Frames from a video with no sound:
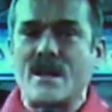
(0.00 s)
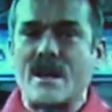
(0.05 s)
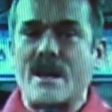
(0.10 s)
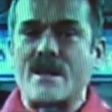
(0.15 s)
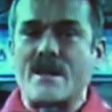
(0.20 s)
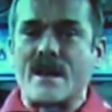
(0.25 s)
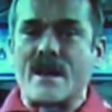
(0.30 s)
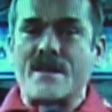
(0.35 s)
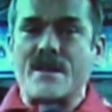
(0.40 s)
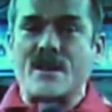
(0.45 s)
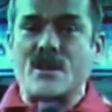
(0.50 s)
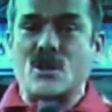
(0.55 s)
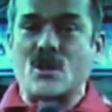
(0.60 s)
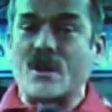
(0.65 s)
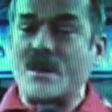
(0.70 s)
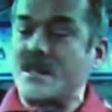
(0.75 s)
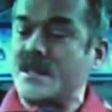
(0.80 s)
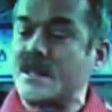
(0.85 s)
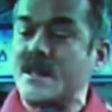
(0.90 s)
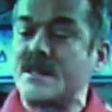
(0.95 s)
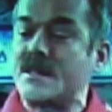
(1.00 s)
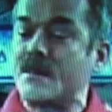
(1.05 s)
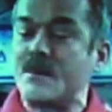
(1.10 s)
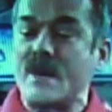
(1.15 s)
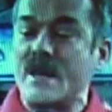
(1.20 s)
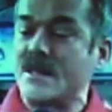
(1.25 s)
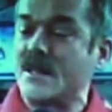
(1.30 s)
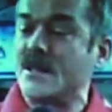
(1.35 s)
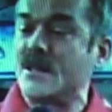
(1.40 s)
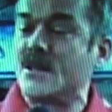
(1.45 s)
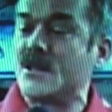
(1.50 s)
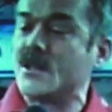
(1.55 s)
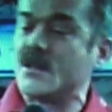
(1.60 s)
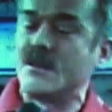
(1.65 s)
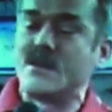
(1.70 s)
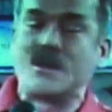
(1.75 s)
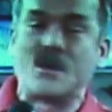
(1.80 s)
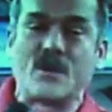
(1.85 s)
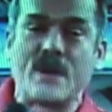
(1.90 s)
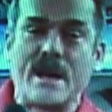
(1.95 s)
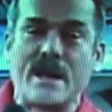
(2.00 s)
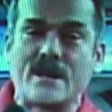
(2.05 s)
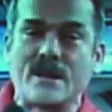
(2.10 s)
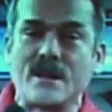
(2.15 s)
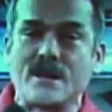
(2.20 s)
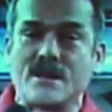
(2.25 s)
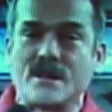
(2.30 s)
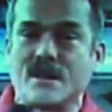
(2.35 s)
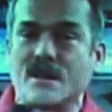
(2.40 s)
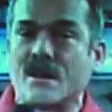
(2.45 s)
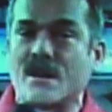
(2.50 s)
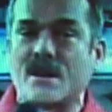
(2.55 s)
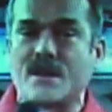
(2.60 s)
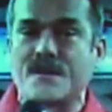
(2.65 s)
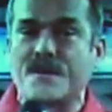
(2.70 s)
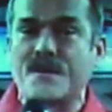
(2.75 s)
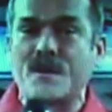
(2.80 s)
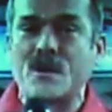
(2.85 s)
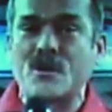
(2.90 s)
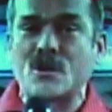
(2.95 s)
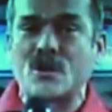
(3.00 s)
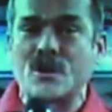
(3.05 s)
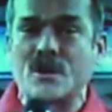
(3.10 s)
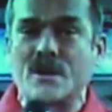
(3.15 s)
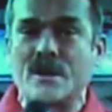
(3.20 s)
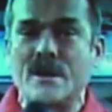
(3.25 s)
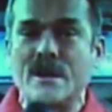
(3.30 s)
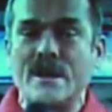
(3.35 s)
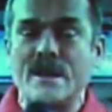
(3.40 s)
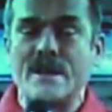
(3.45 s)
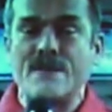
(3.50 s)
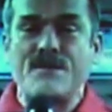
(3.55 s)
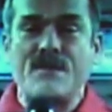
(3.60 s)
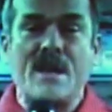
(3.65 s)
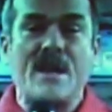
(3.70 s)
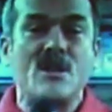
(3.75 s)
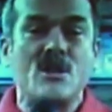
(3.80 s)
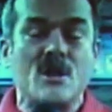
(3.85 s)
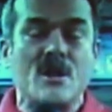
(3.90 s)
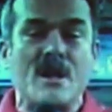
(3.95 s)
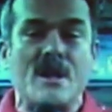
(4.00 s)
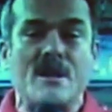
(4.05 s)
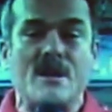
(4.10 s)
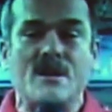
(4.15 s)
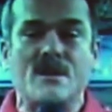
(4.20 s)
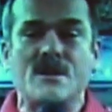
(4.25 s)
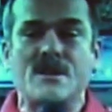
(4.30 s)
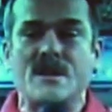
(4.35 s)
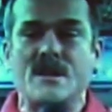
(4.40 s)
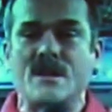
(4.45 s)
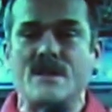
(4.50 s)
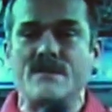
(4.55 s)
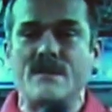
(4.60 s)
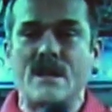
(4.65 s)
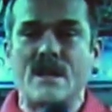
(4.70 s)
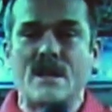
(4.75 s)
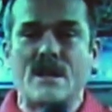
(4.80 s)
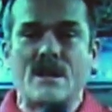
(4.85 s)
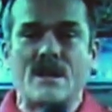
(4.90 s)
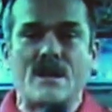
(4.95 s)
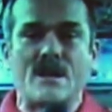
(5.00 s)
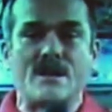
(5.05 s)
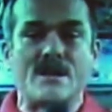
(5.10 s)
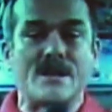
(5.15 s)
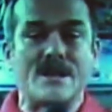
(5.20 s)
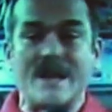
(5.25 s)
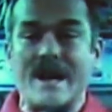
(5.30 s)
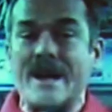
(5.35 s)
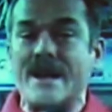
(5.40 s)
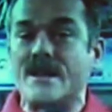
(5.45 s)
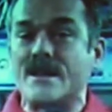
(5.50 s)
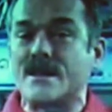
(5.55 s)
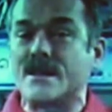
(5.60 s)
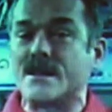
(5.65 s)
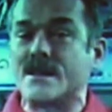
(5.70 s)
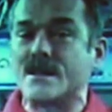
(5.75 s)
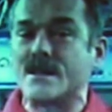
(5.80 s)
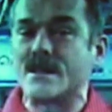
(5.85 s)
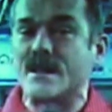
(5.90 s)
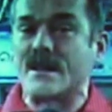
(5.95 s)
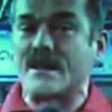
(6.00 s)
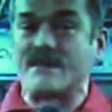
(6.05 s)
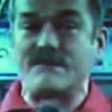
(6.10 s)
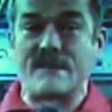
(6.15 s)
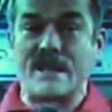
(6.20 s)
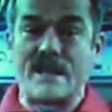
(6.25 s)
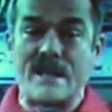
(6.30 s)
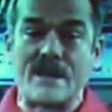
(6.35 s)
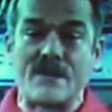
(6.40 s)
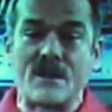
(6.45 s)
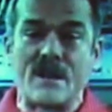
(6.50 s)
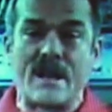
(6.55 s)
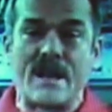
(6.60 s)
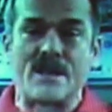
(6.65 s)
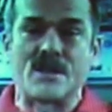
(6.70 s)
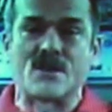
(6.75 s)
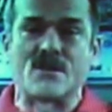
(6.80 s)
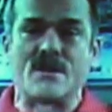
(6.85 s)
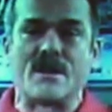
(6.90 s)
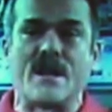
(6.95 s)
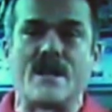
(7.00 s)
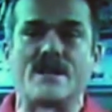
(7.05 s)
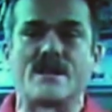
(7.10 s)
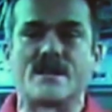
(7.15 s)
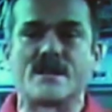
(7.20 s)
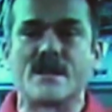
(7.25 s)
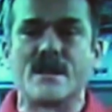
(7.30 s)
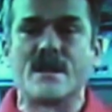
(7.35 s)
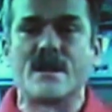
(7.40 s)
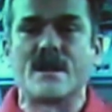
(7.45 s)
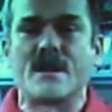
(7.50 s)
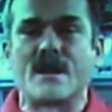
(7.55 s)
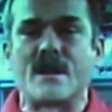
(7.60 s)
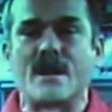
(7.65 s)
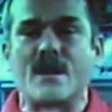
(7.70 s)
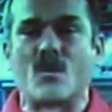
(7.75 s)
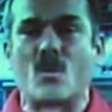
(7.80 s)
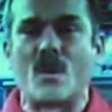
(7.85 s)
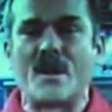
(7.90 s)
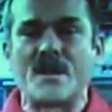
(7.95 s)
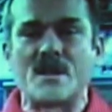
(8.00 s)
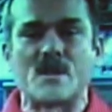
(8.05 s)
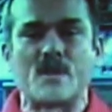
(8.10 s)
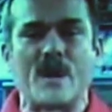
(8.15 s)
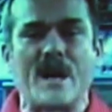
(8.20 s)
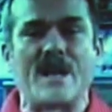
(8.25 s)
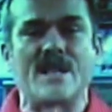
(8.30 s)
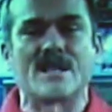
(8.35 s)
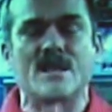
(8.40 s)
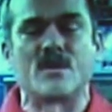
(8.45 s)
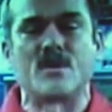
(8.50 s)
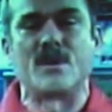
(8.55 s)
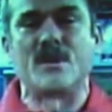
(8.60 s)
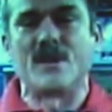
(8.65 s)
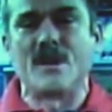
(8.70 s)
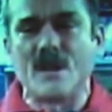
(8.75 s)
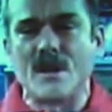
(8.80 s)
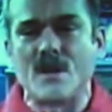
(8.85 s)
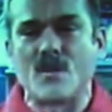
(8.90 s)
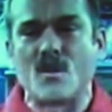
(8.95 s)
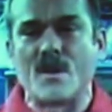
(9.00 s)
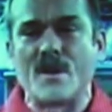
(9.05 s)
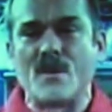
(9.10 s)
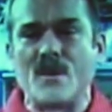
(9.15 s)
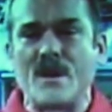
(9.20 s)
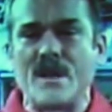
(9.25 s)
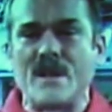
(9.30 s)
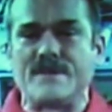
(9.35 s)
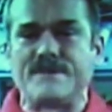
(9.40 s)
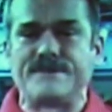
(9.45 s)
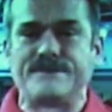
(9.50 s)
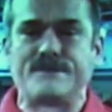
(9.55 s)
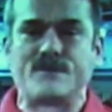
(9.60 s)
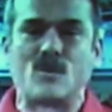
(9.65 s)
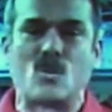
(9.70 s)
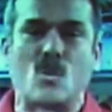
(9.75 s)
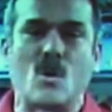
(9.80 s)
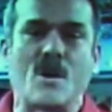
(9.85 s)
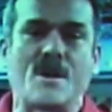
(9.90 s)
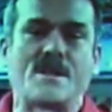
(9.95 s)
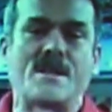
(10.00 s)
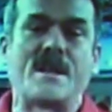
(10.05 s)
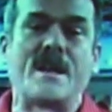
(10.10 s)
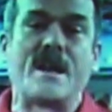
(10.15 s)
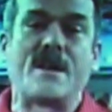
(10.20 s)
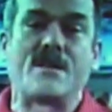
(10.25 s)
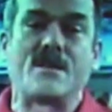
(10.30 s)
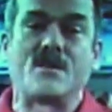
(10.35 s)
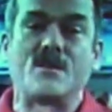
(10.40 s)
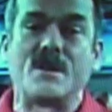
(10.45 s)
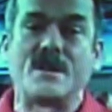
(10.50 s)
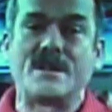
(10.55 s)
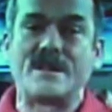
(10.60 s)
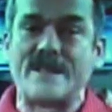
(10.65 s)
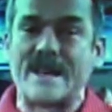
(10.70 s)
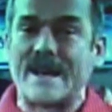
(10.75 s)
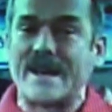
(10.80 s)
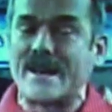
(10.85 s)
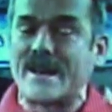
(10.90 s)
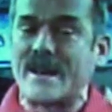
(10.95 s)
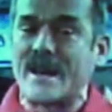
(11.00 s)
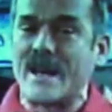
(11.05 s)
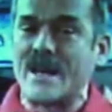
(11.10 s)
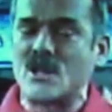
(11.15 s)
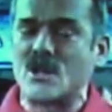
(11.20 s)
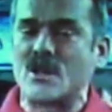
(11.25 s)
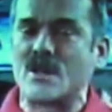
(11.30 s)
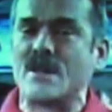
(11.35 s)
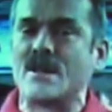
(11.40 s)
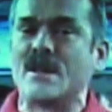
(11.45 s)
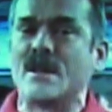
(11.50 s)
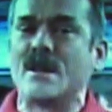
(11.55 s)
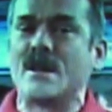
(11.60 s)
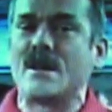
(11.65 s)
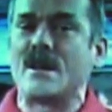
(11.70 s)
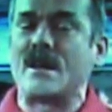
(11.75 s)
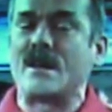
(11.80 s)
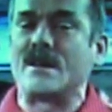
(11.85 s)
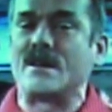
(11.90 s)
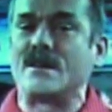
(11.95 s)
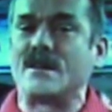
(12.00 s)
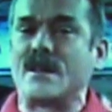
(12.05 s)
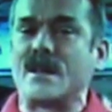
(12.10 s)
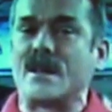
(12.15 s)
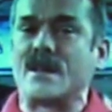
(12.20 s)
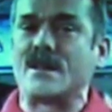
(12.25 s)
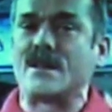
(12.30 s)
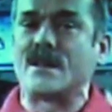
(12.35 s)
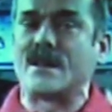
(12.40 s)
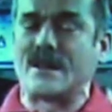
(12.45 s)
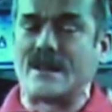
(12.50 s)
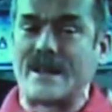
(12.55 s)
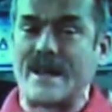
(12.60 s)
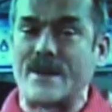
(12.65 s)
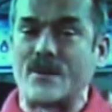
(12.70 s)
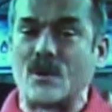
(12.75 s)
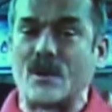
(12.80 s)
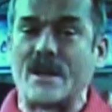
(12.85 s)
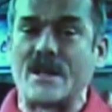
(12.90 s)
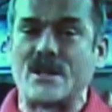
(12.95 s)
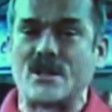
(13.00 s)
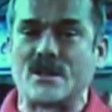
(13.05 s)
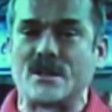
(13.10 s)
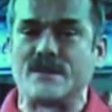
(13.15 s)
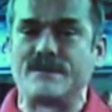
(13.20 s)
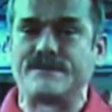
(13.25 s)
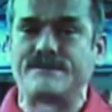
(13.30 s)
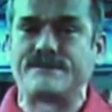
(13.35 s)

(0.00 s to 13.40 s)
And the choice sends a message directly to all future engineers and scientists and even astronauts, what is possible when we work together with dedication and collaboration.